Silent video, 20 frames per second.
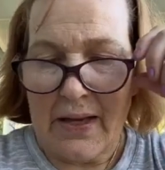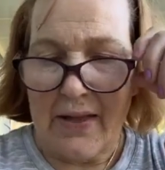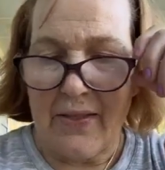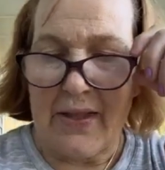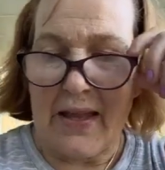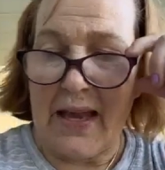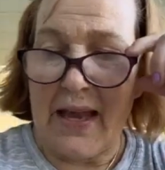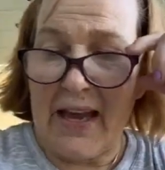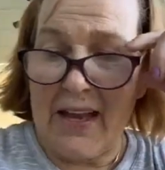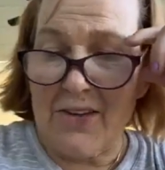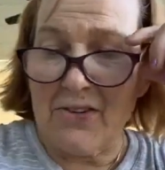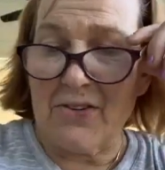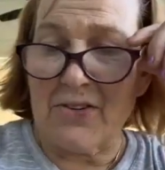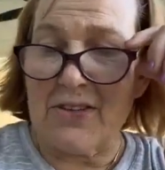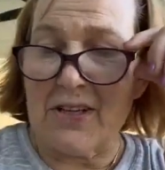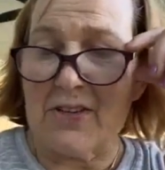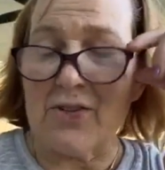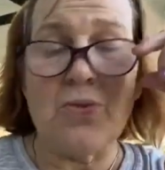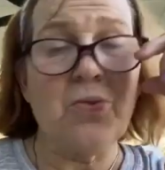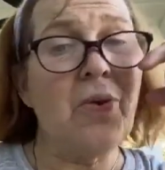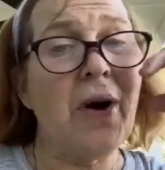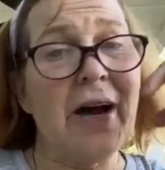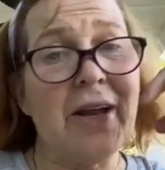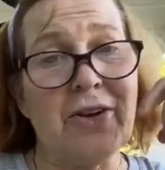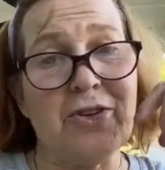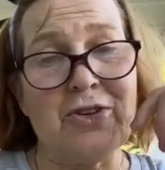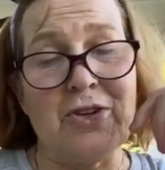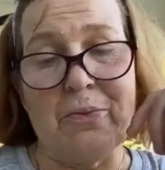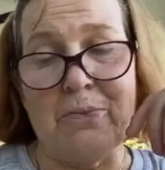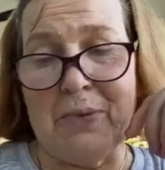And the angel says, Why
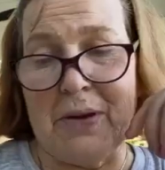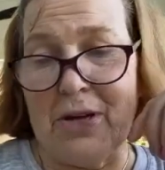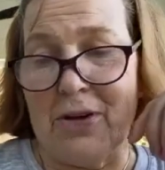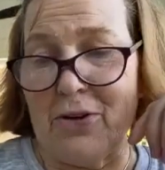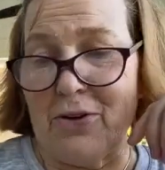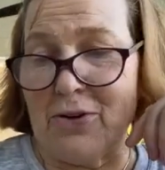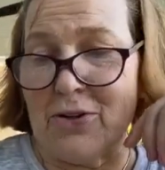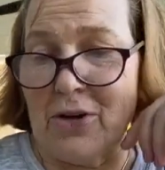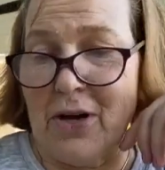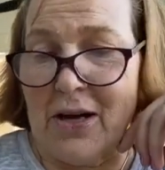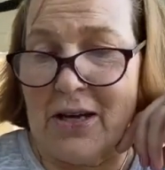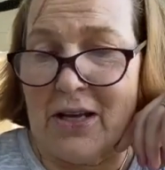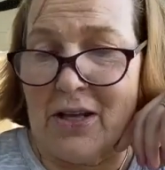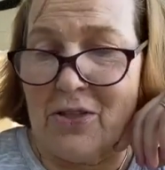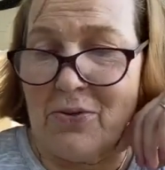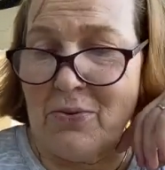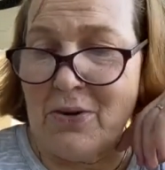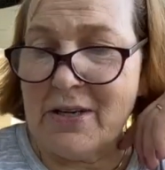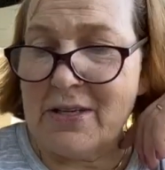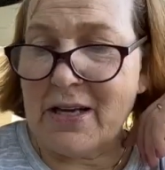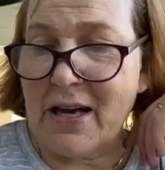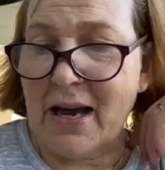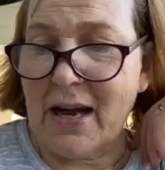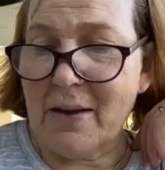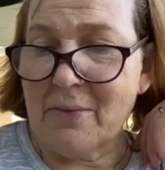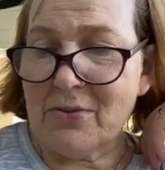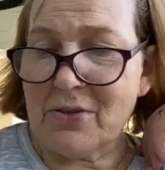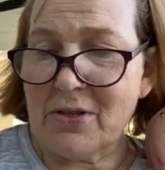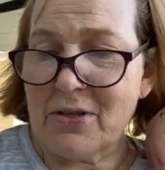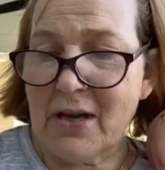did you beat your donkey three
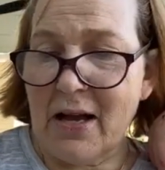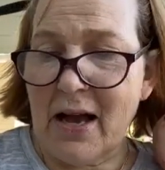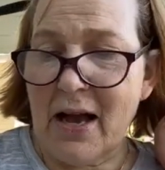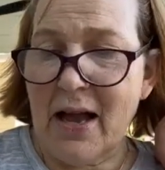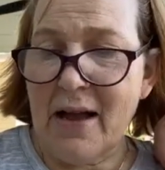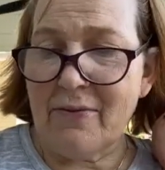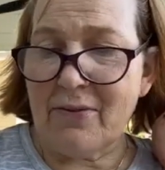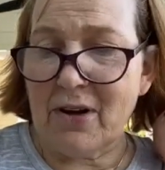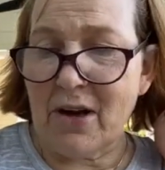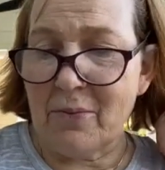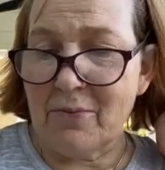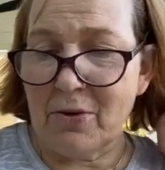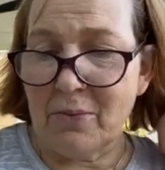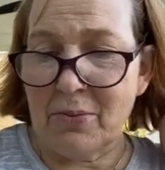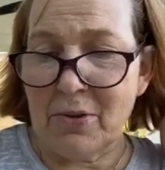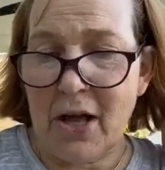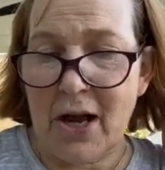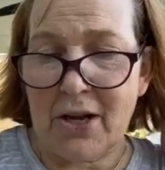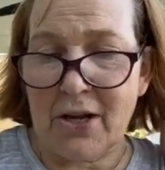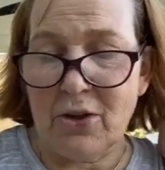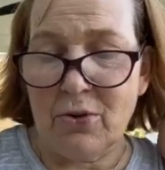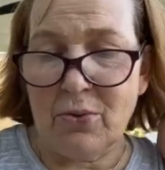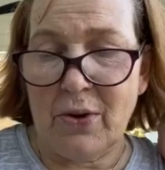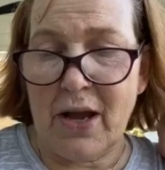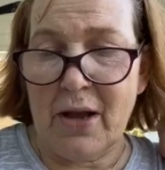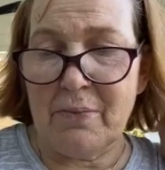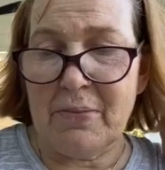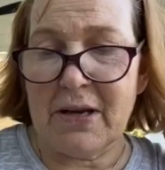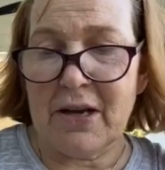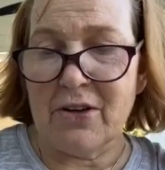times? I've come to block your
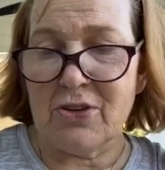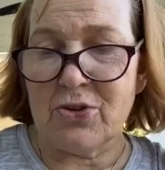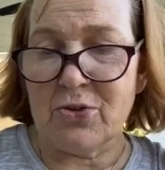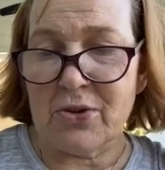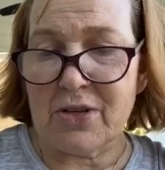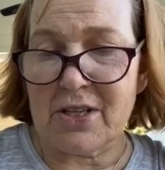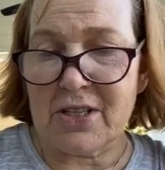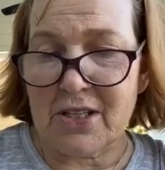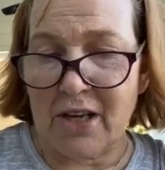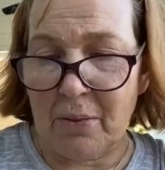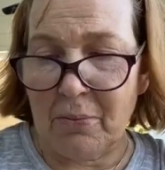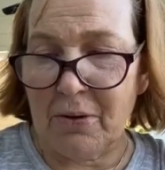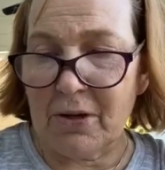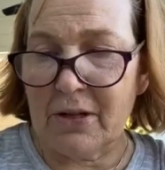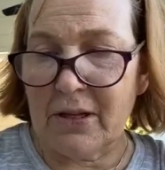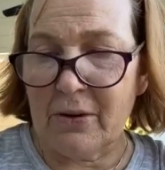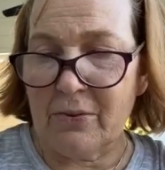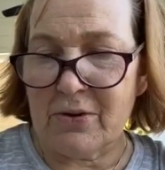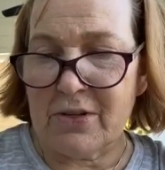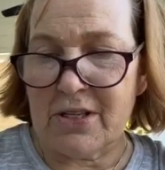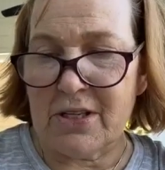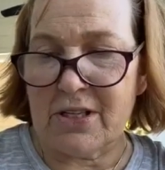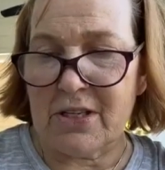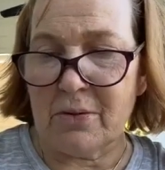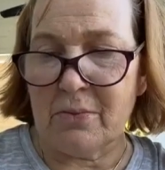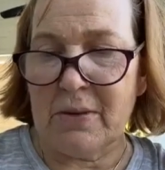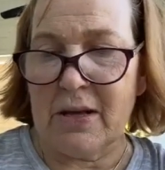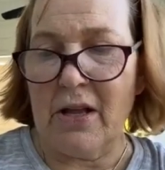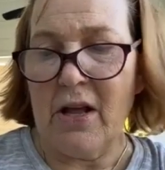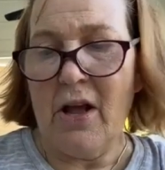way because you are stubbornly
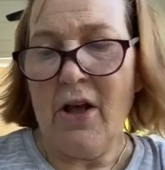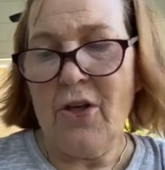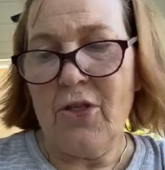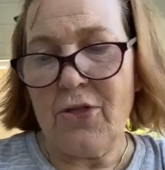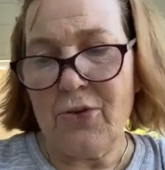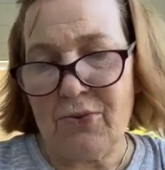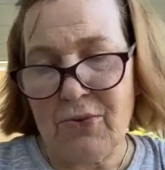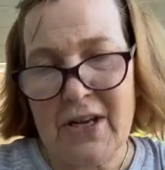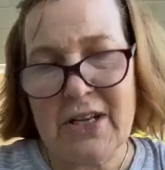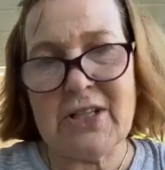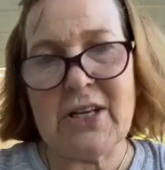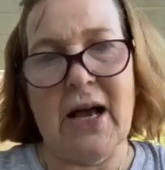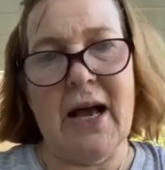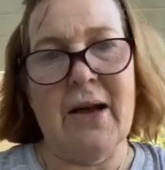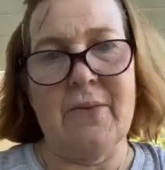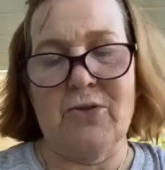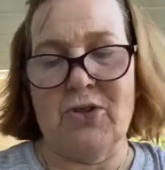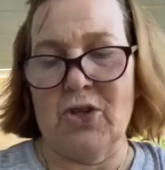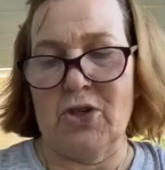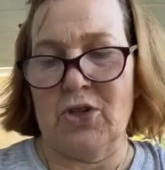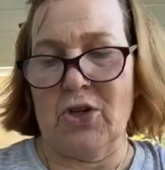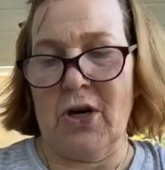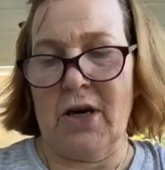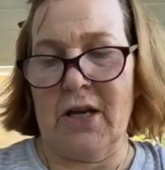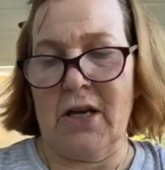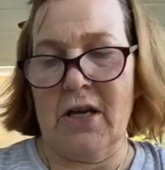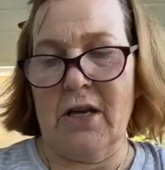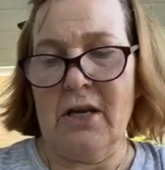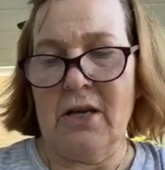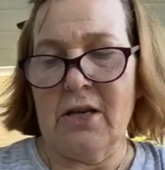resisting me. Three times the
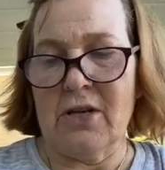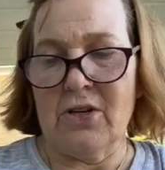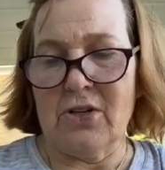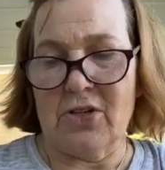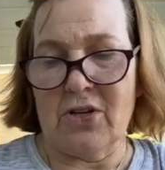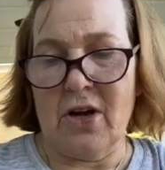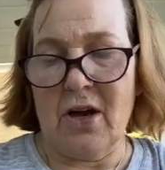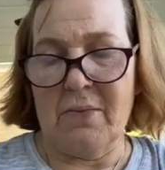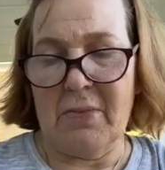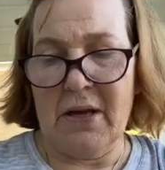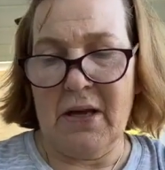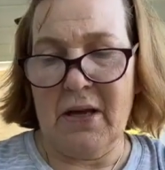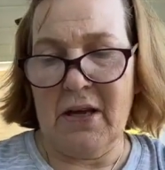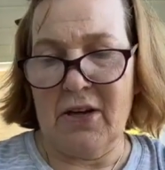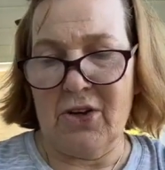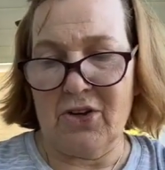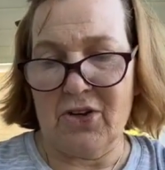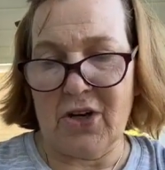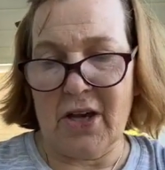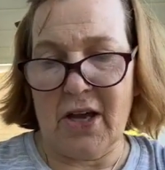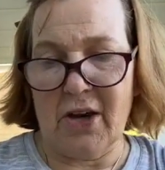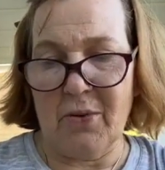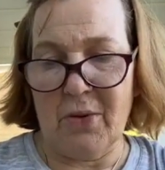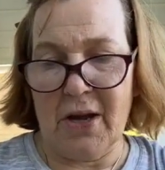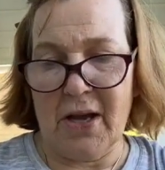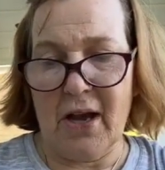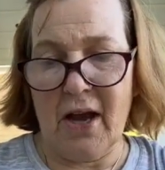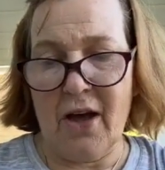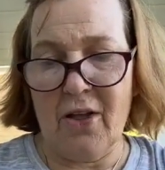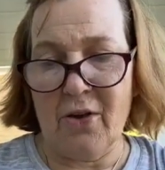donkey saw me and shied
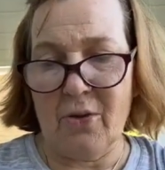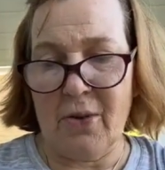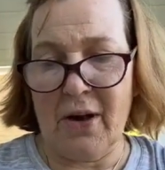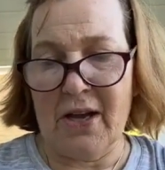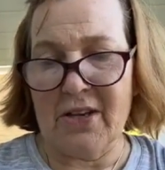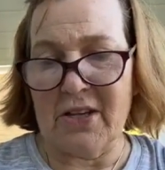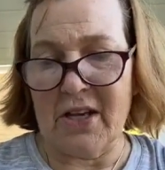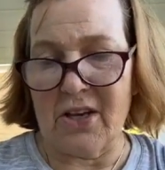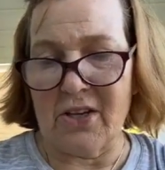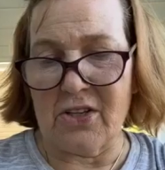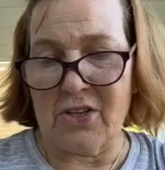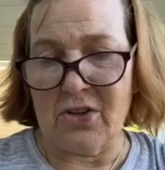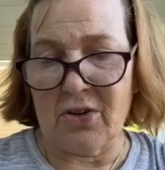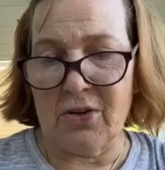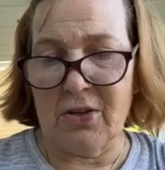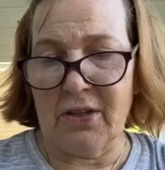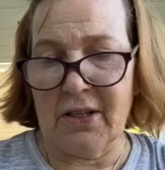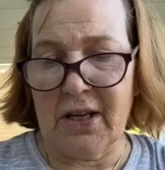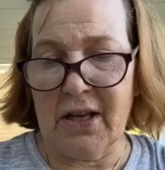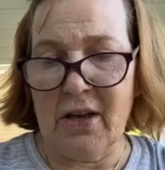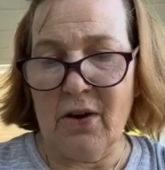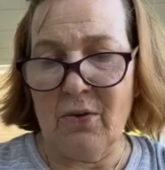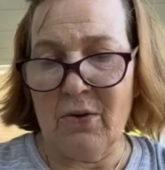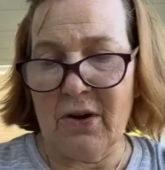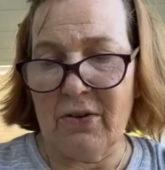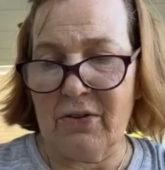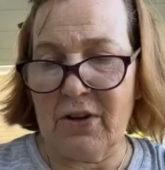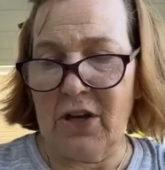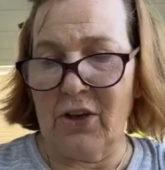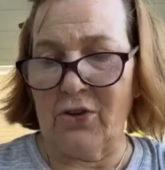away. Otherwise, I certainly
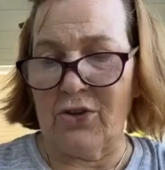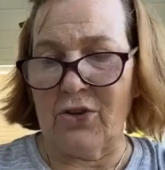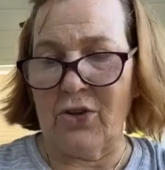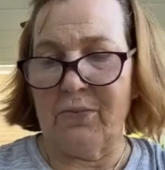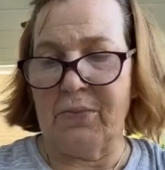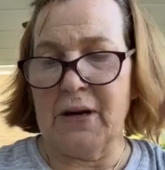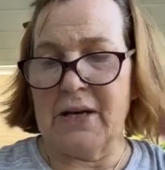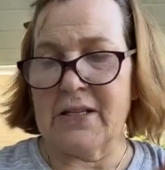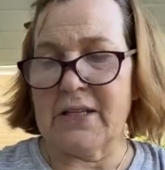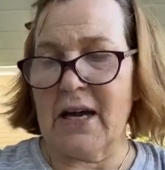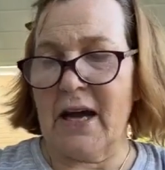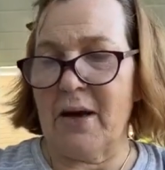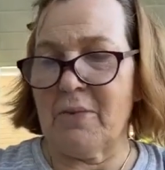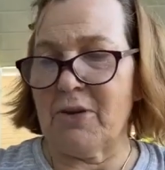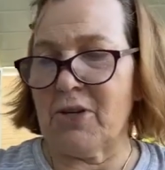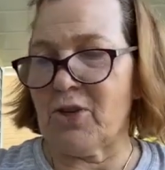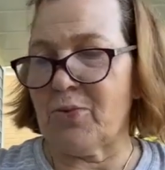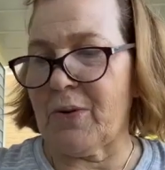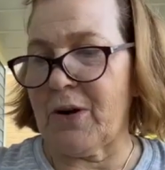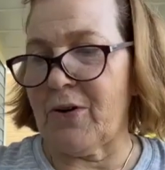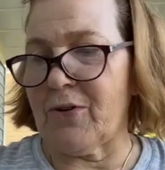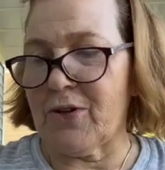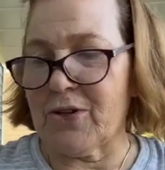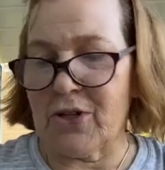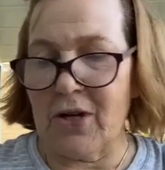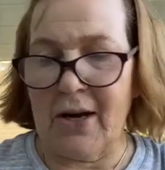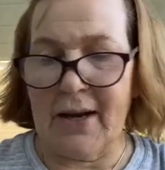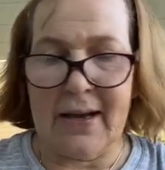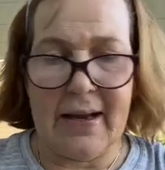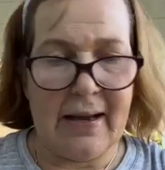would have killed you by time and spared the
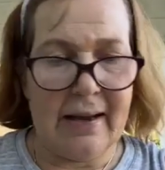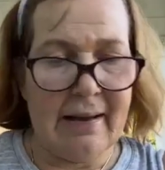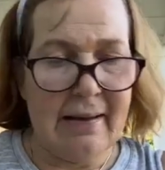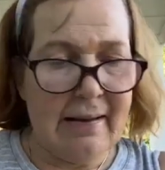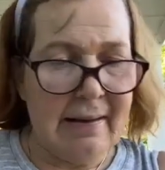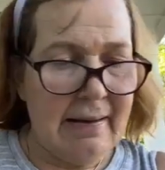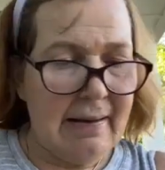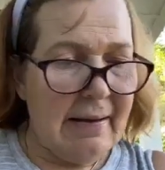donkey.